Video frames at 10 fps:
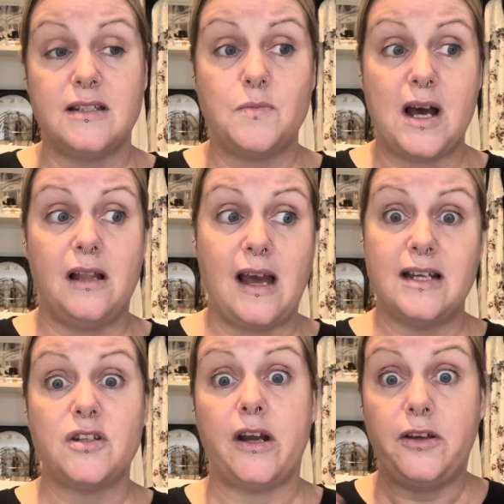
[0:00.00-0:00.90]
well
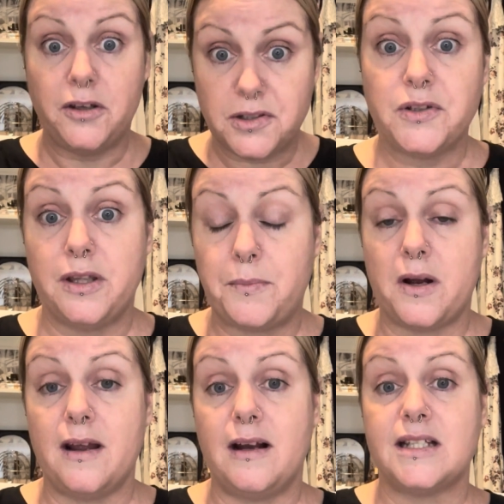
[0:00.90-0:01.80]
as I use all the
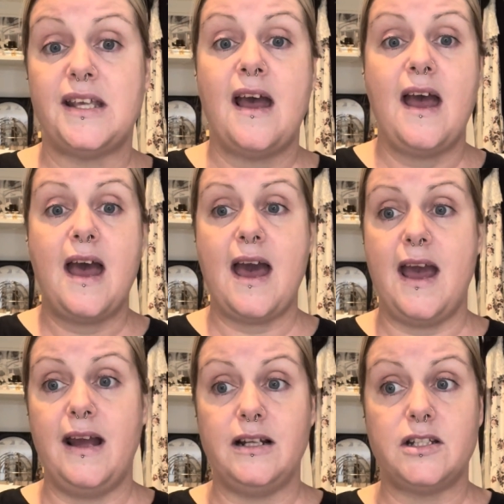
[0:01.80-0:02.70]
products,
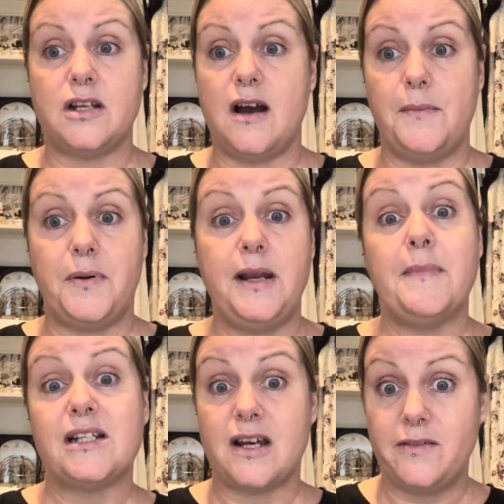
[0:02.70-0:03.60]
and I pretty
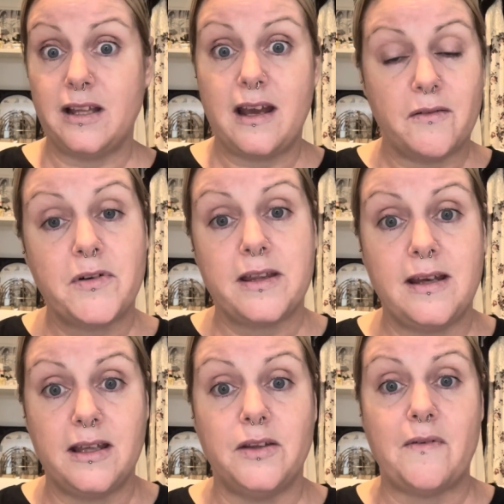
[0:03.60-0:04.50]
much have nearly
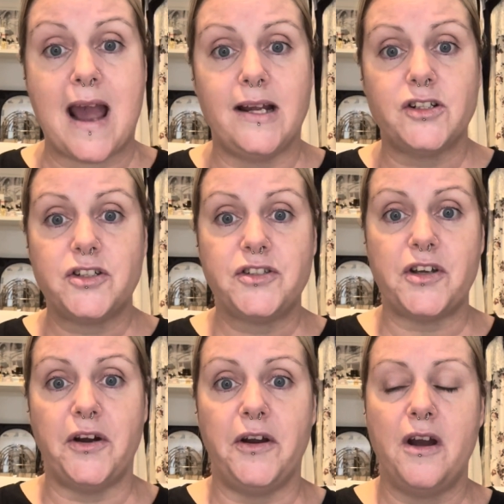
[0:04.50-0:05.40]
everything in the range, so
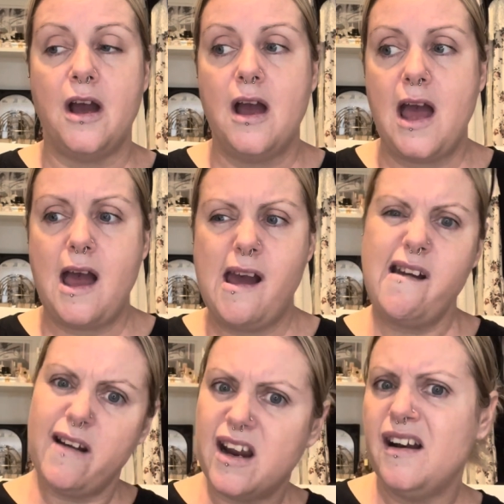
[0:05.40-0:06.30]
I
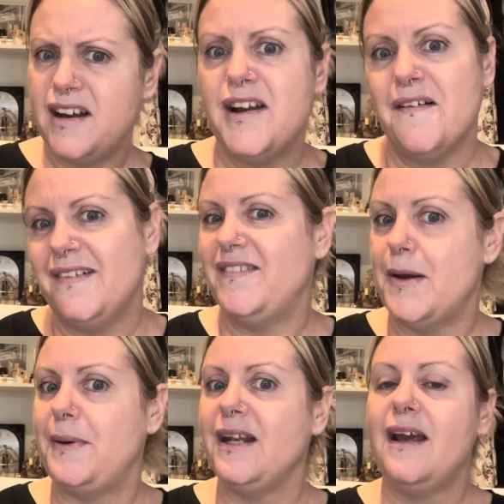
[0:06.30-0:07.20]
reckon I know a fair
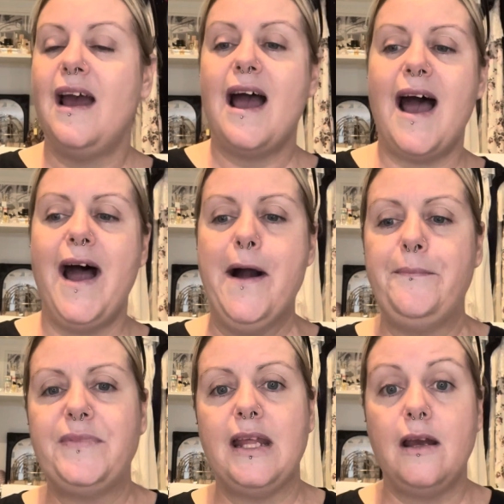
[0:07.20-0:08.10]
bit.
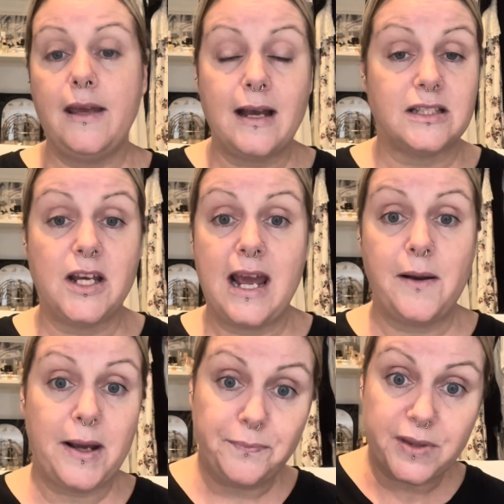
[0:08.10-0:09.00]
Yeah, so
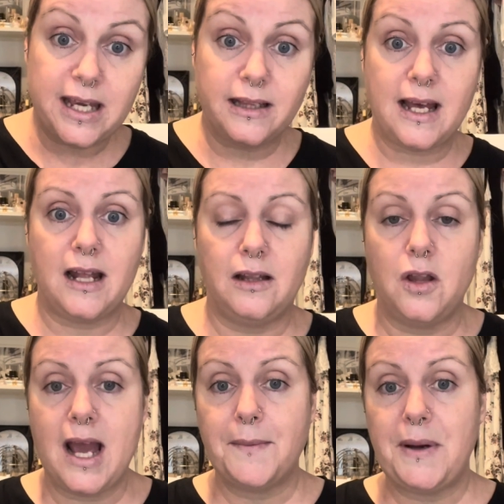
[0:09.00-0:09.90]
anyway, hit that
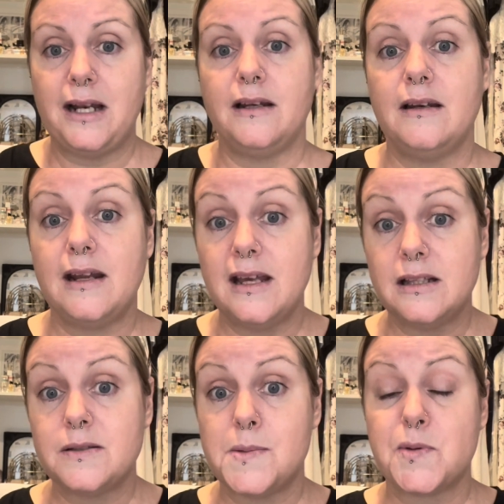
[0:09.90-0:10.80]
like button, hit
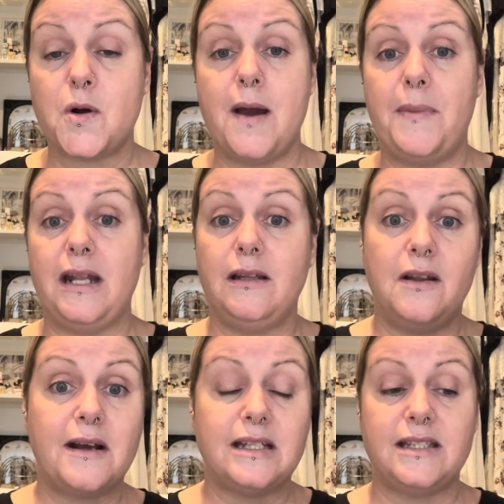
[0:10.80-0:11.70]
the subscribe button.
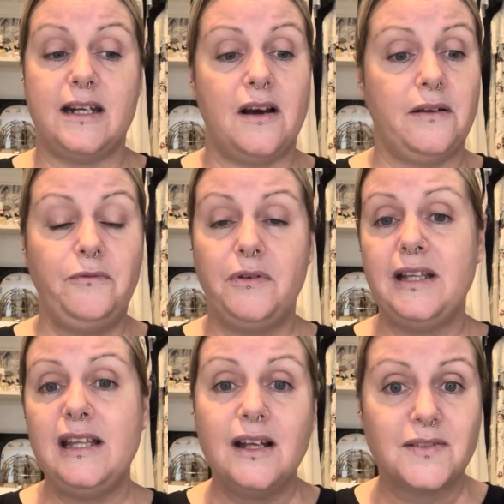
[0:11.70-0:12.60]
Like I said, I'd
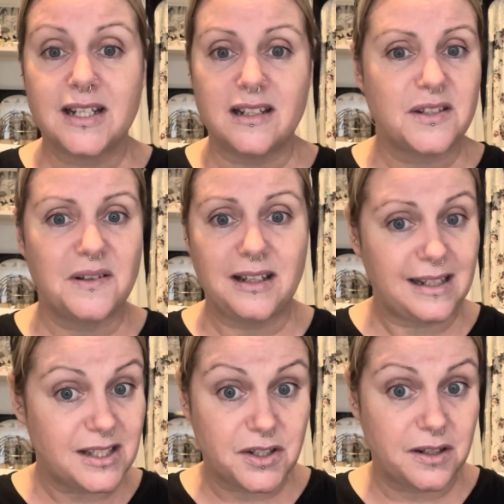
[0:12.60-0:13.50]
really love to get to at
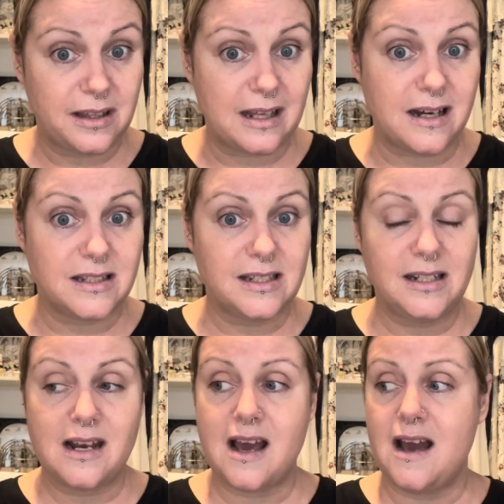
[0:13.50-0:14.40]
least
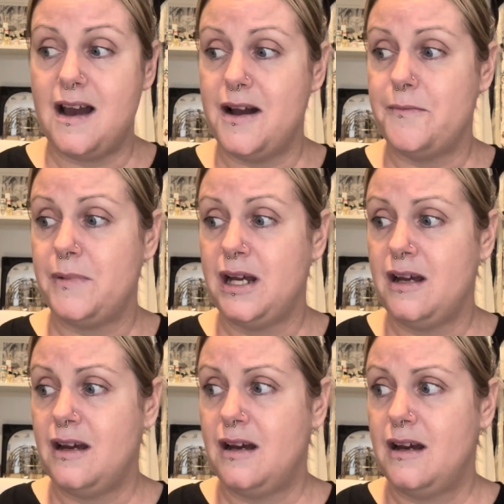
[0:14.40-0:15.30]
2,000.
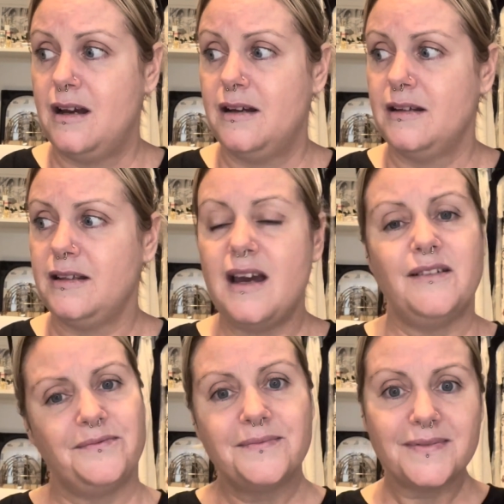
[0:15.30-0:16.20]
Yeah,
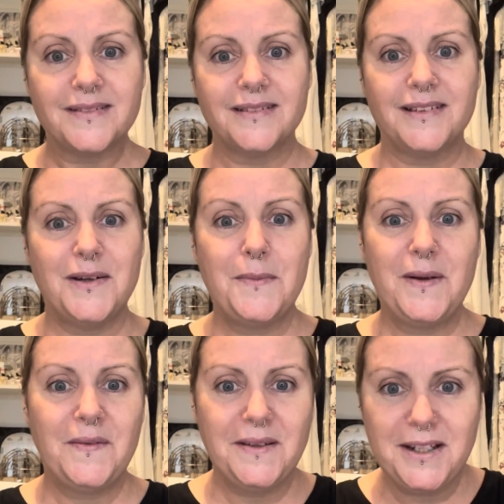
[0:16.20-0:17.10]
it would be
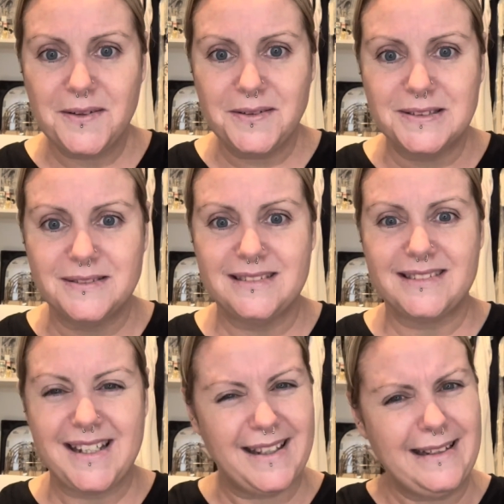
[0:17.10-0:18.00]
really cool,
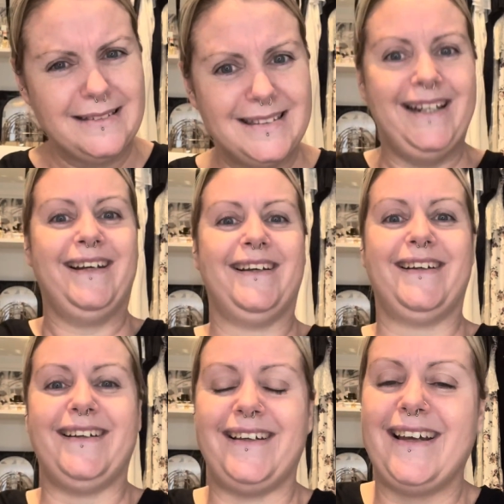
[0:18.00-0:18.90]
don't you think?
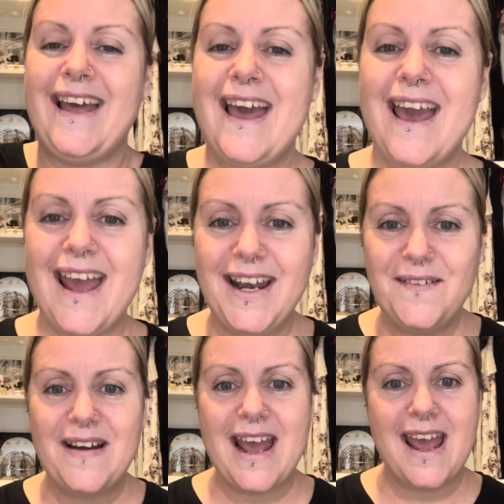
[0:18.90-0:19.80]

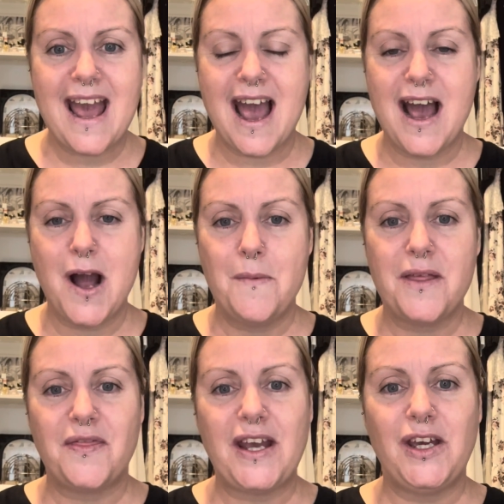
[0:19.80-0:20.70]
Anyway,
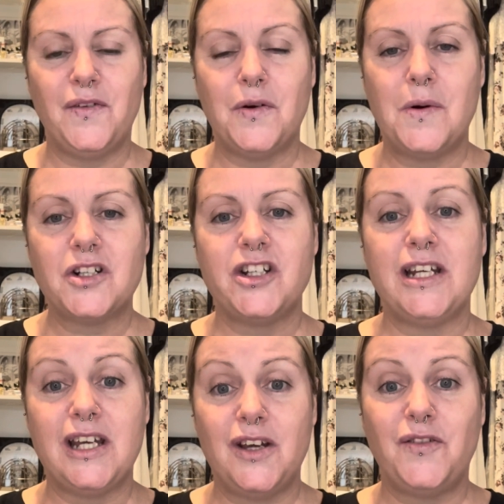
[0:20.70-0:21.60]
thank you for
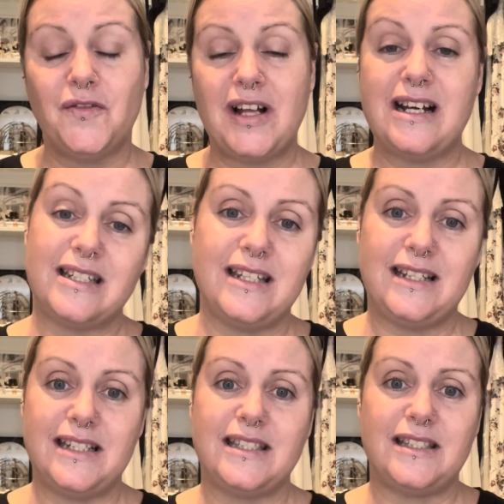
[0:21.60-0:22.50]
watching. If you've lasted
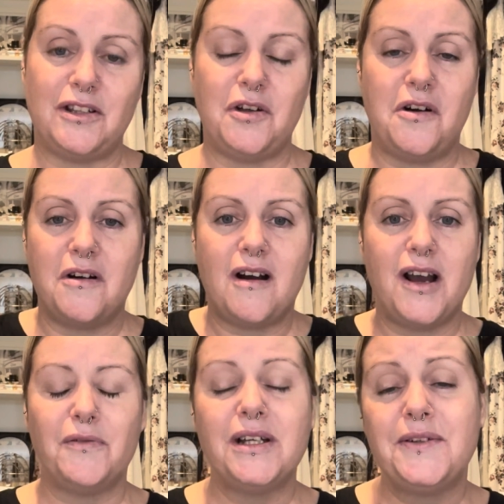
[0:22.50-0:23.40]
this long, I
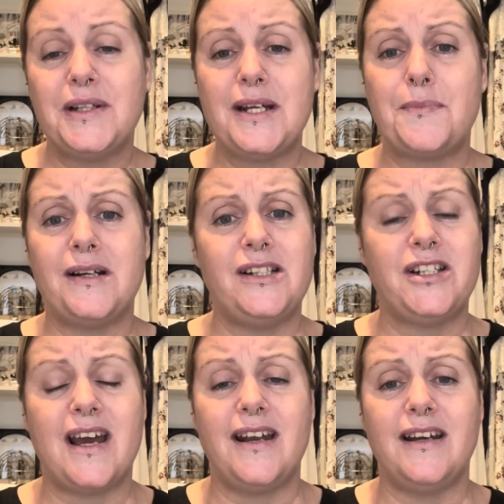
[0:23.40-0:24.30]
really
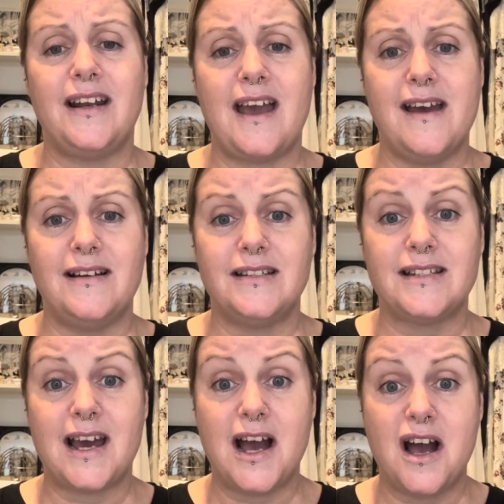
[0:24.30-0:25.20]
appreciate it, and
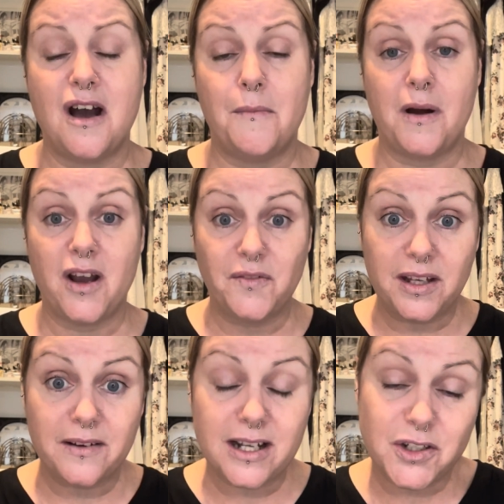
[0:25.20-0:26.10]
hopefully
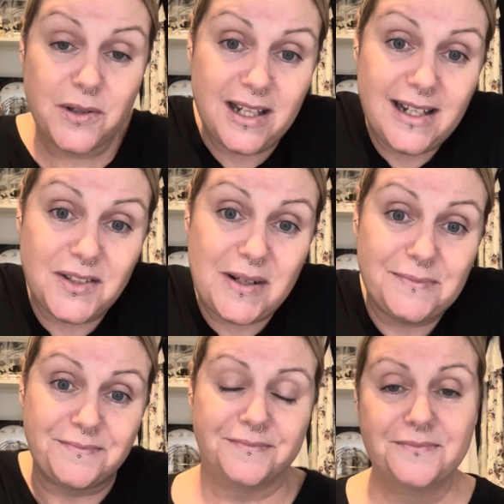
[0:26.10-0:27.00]
I'll catch you in the next one.
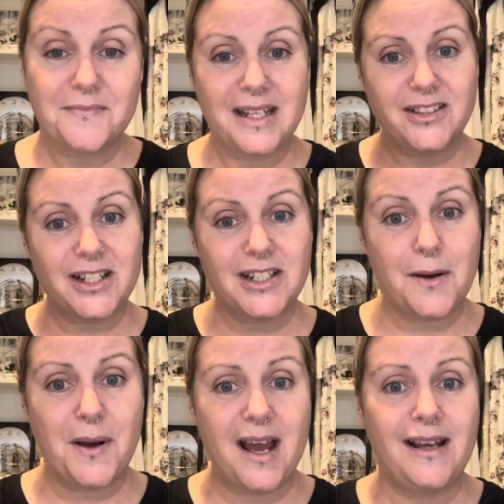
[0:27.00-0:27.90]
Ciao,
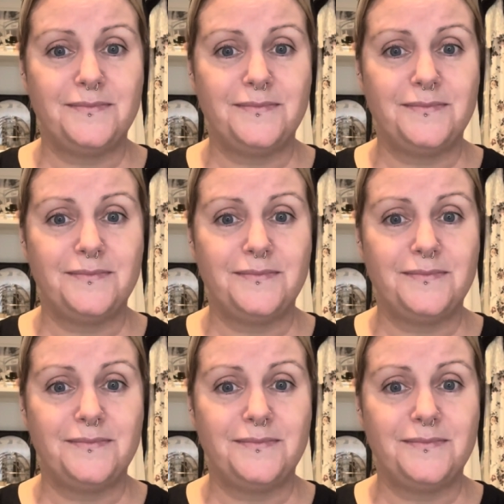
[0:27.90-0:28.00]
bye.